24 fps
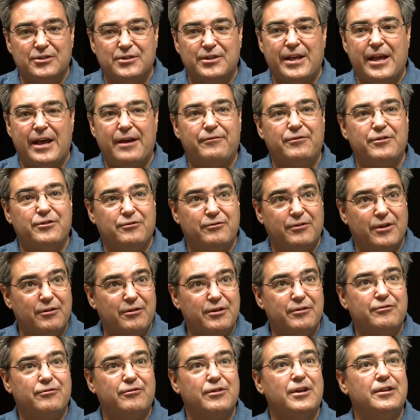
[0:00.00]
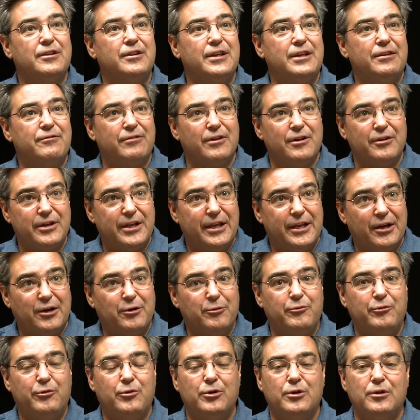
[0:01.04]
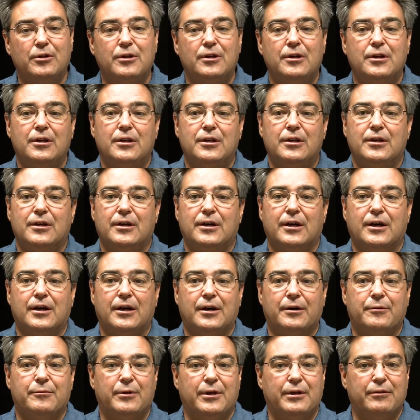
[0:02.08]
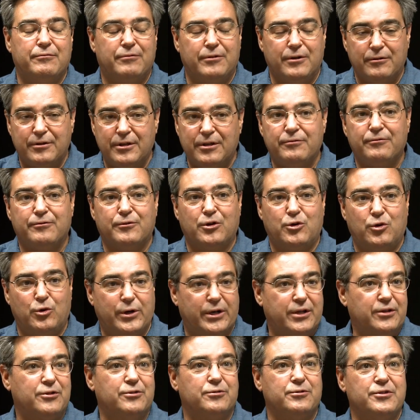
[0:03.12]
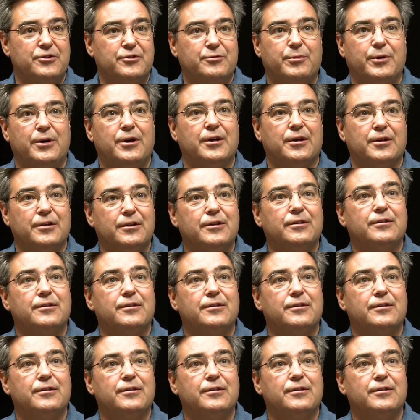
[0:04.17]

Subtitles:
staff is very friendly, very helpful, and very quick to respond.